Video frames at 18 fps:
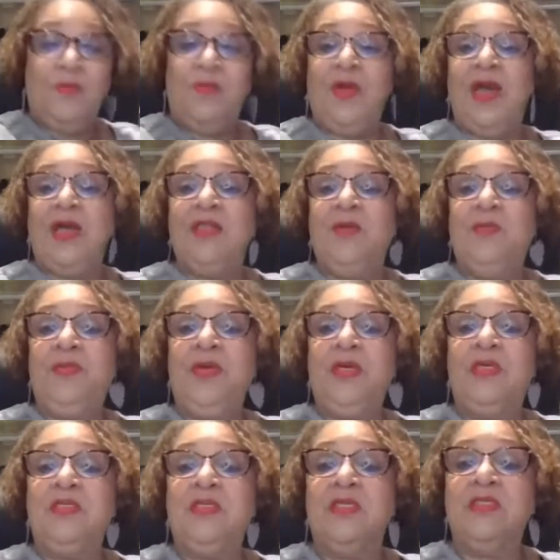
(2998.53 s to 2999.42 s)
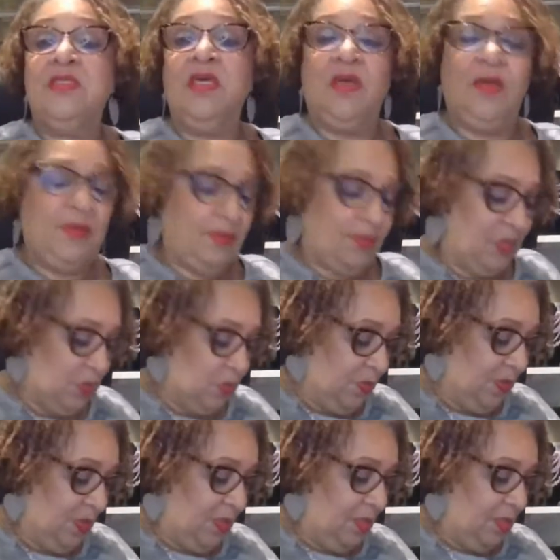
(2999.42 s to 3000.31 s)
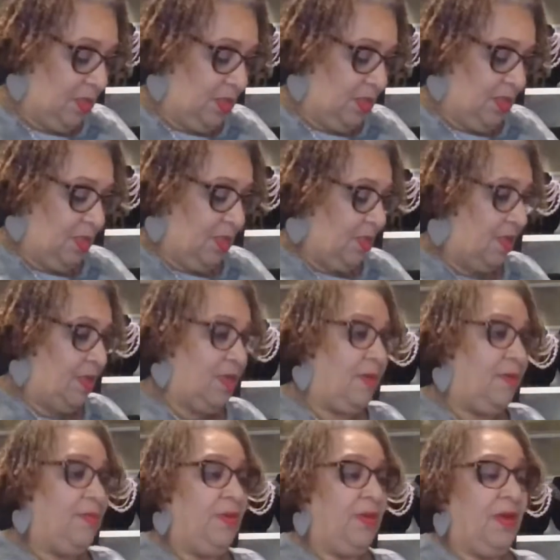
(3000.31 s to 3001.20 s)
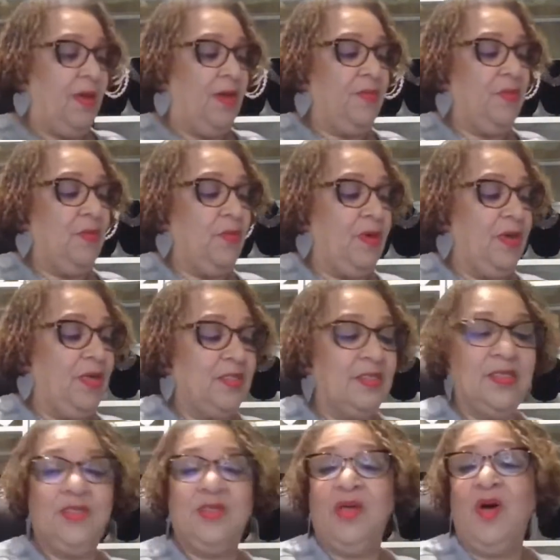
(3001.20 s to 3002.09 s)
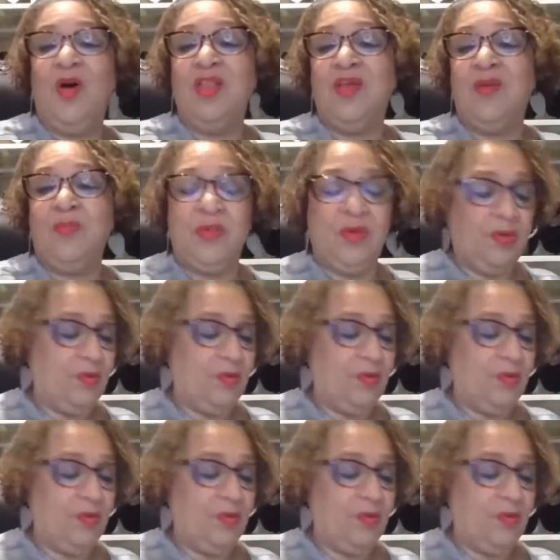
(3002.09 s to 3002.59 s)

regular pieces in between the other ones. All of them